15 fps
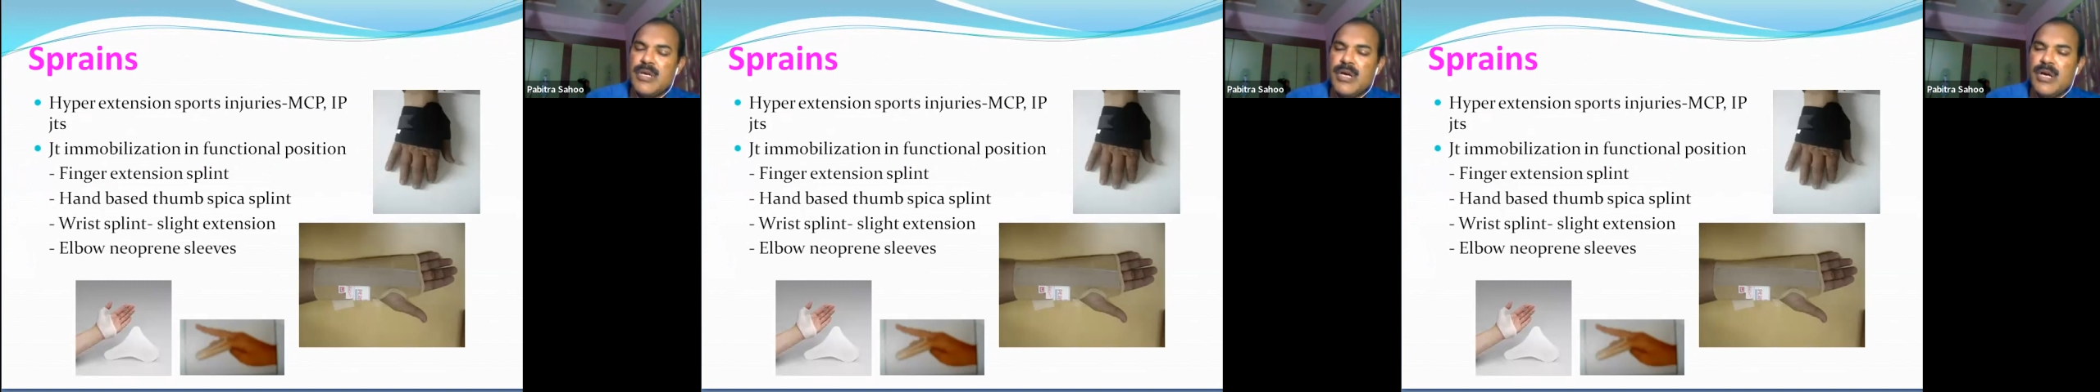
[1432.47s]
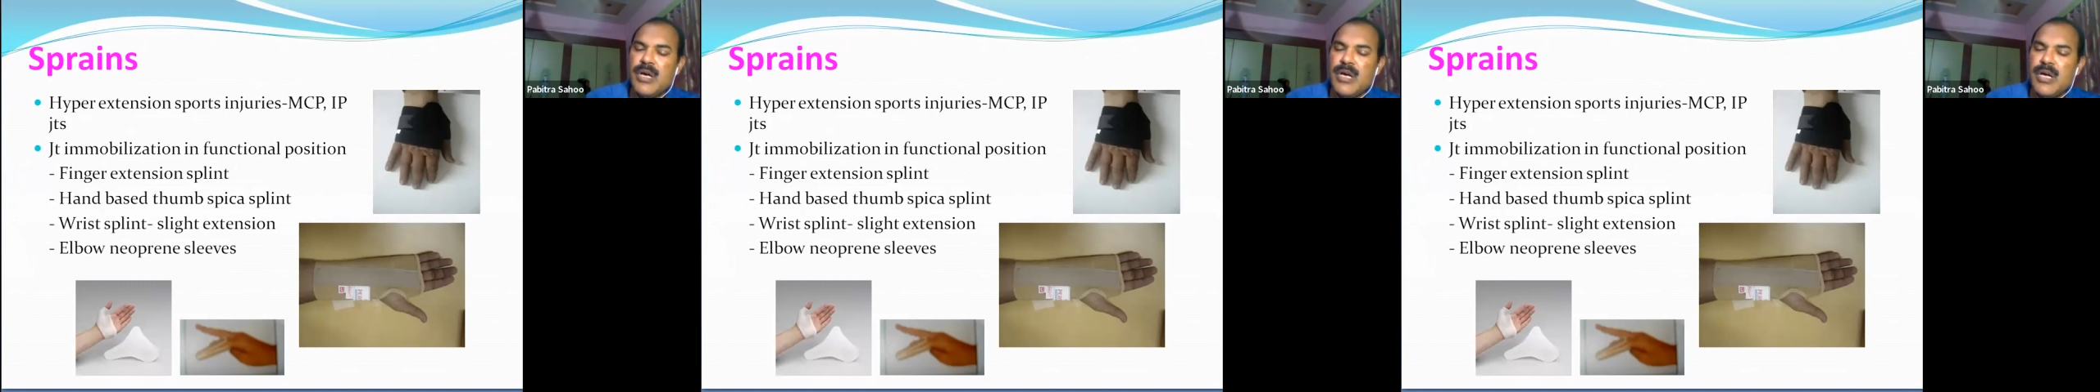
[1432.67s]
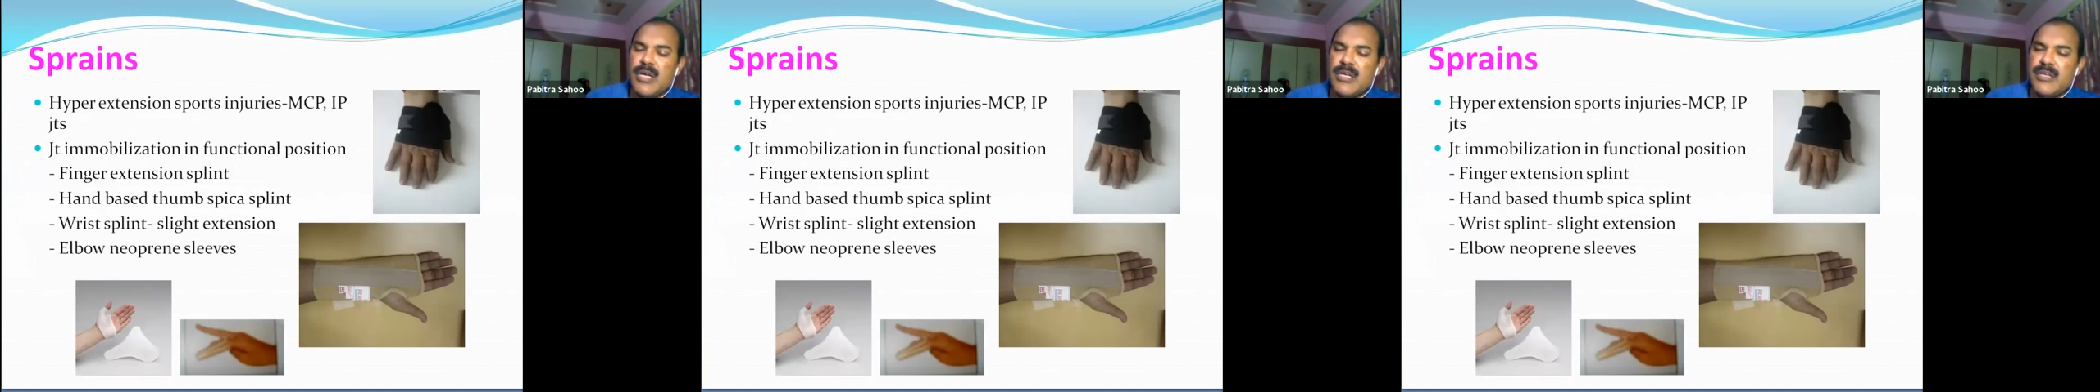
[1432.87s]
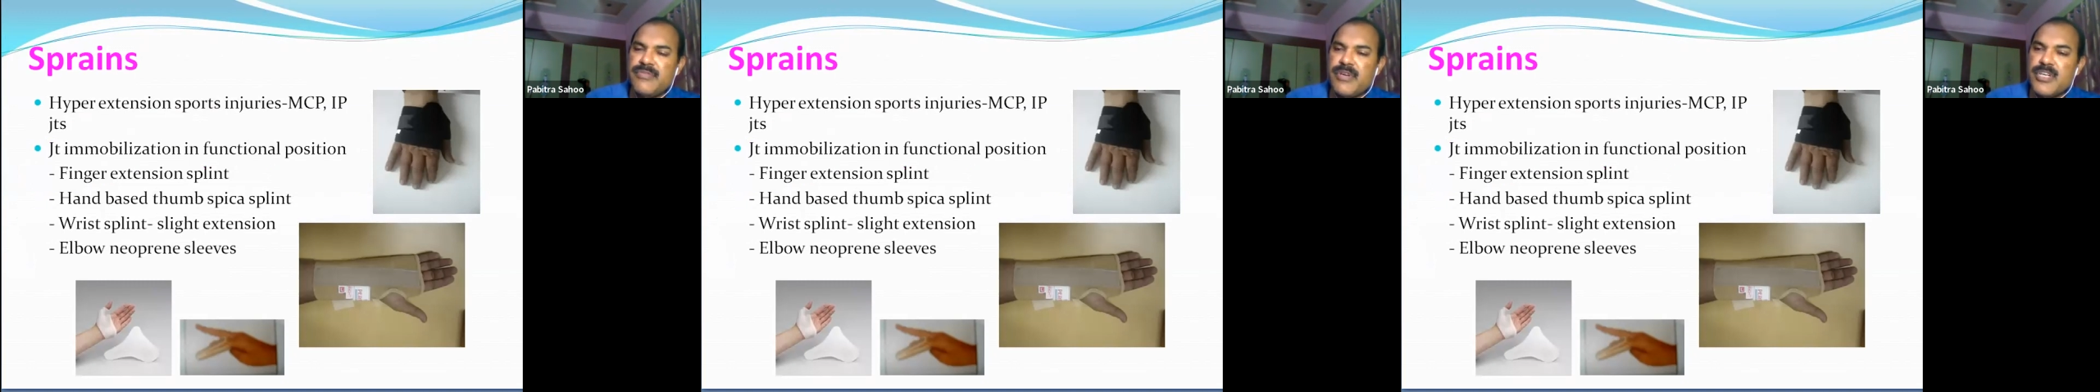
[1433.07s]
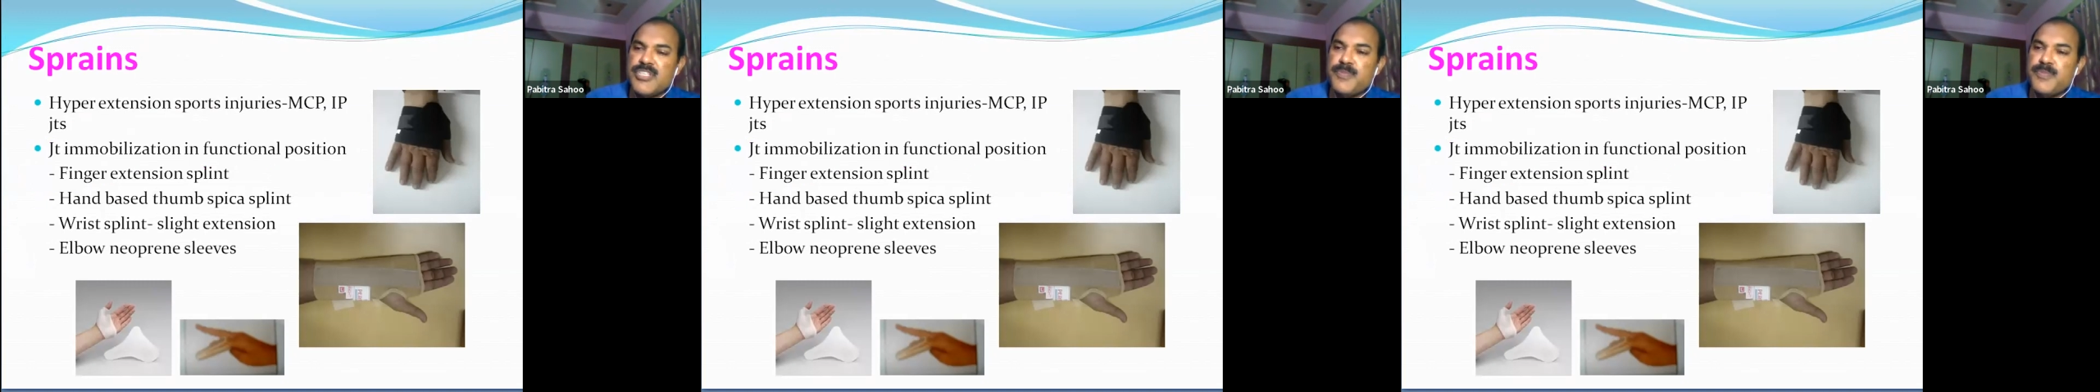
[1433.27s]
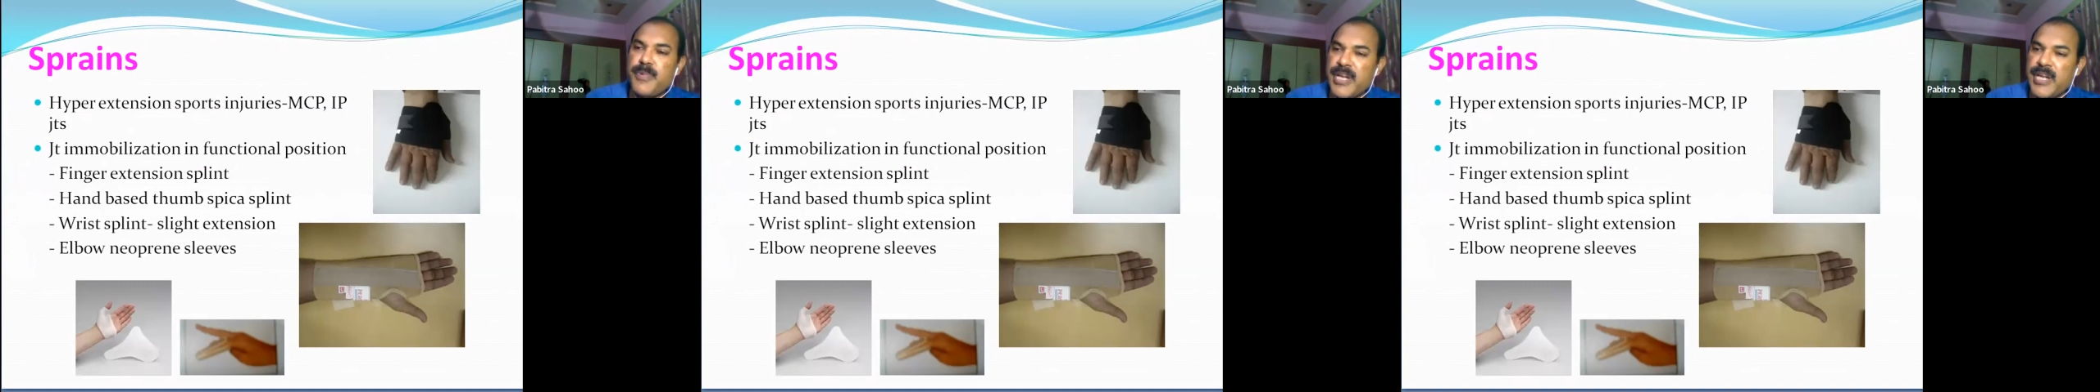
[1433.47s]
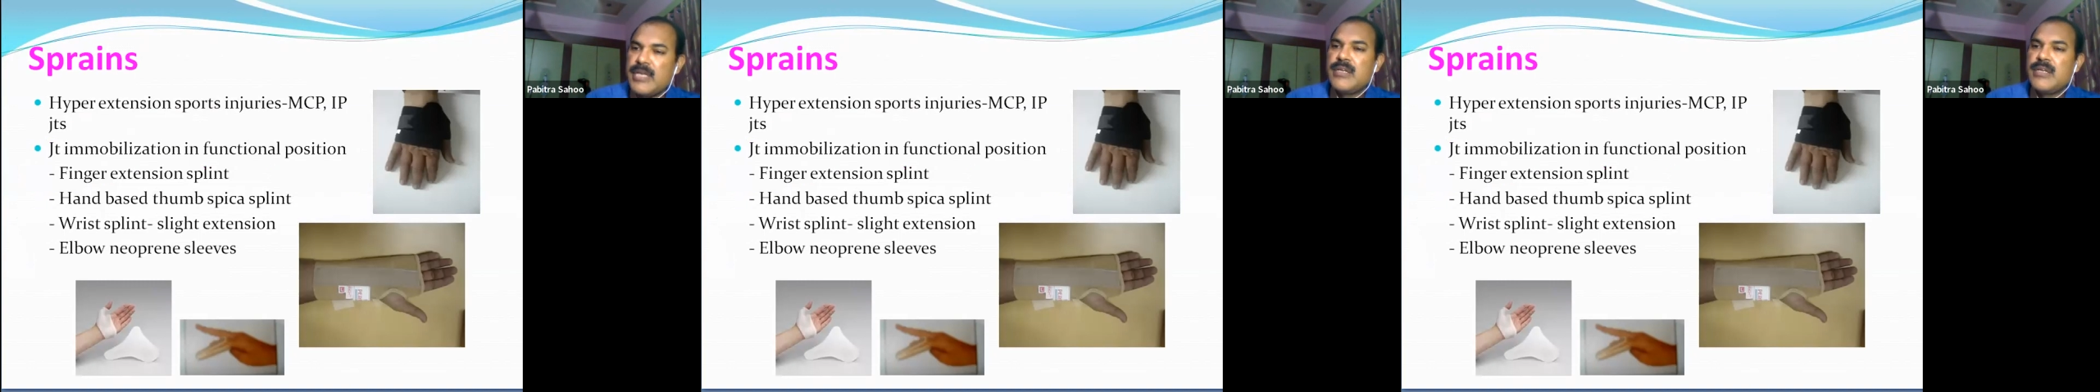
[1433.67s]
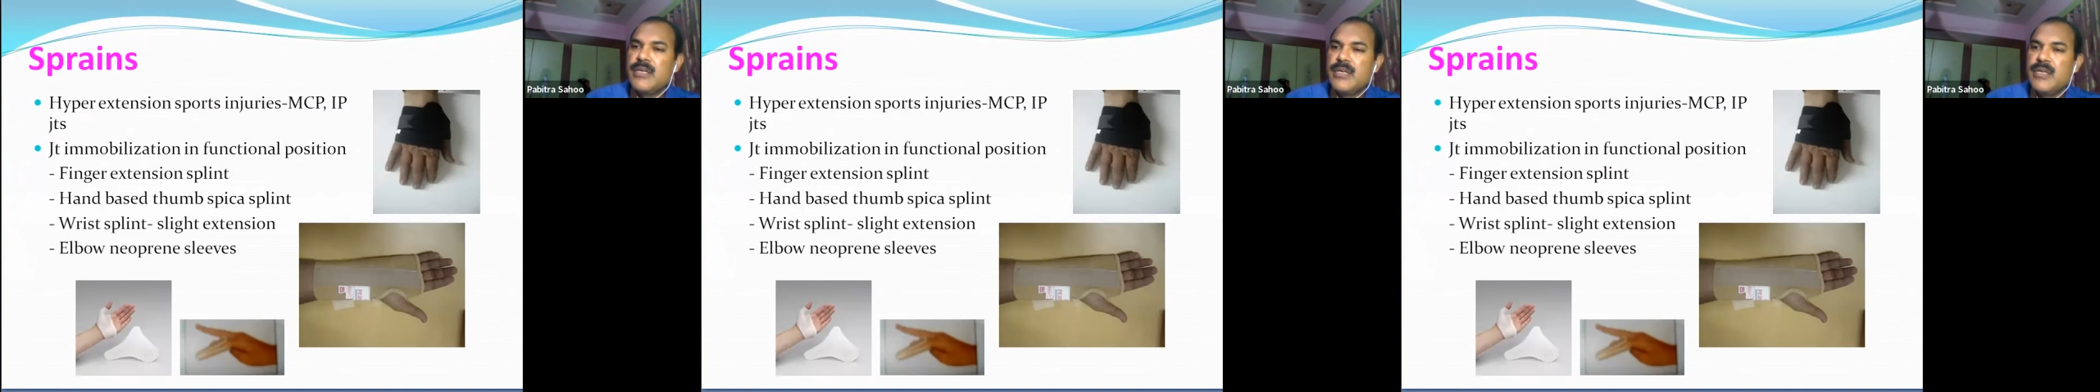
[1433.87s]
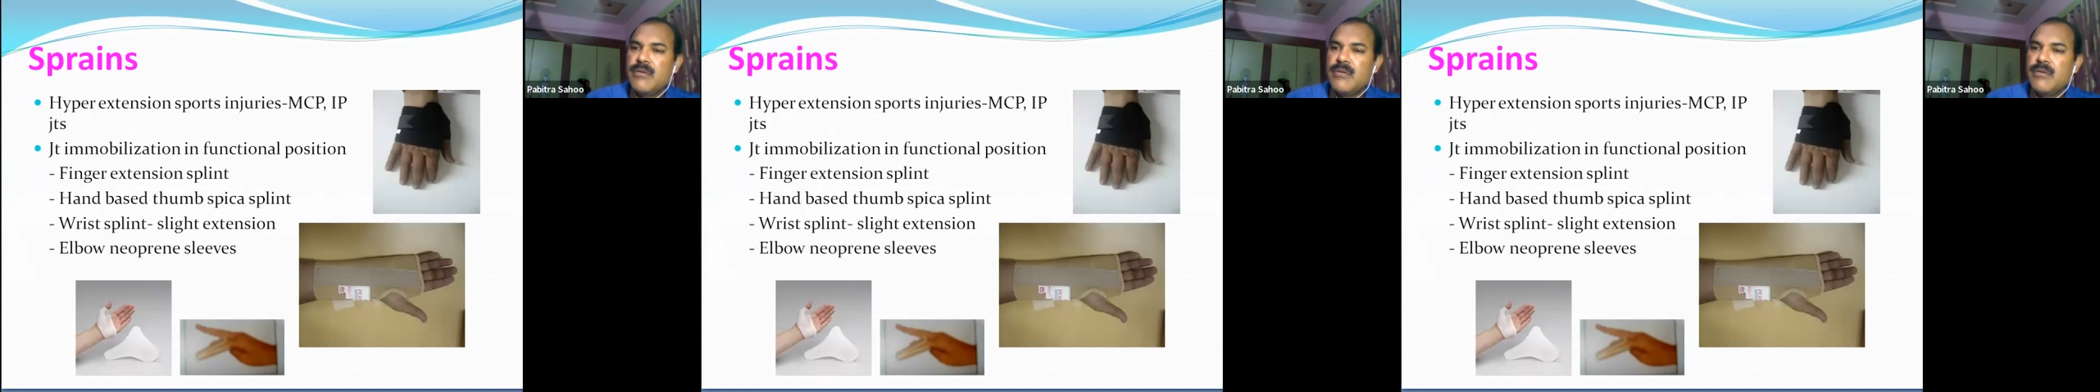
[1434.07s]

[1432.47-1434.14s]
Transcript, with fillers: uh, different sprain.